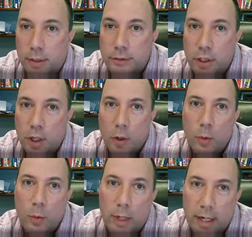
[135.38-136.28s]
So
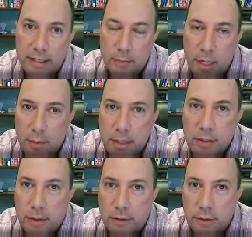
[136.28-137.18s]
when I did my
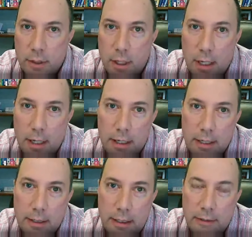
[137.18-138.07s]
research,
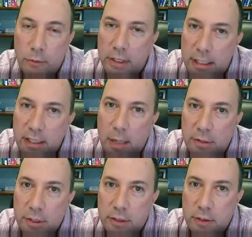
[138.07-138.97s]
it really didn't come
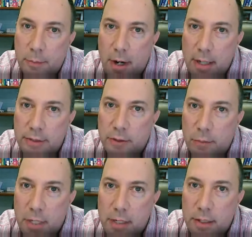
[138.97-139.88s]
as a surprise to
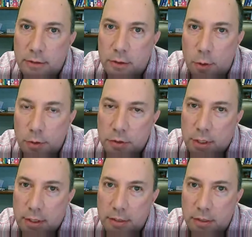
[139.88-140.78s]
me that social
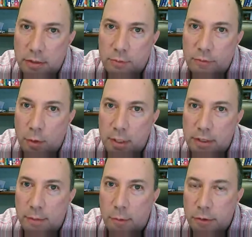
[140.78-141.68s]
studies is voted
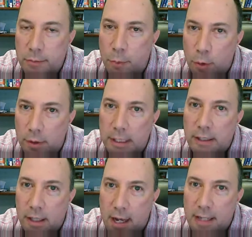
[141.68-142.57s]
the most boring
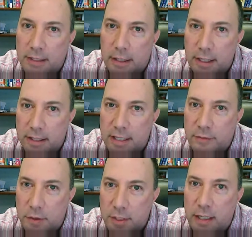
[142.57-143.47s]
class that kids
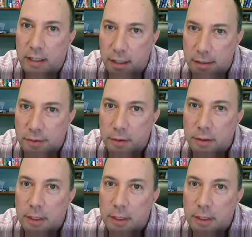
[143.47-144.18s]
have to take in high school.